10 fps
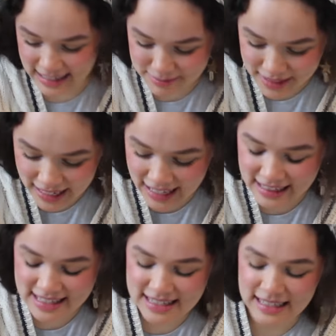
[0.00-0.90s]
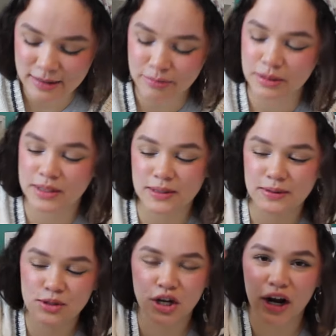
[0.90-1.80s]
and I'm gonna add this little
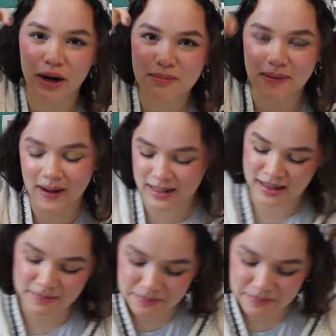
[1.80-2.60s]
blue charm on it.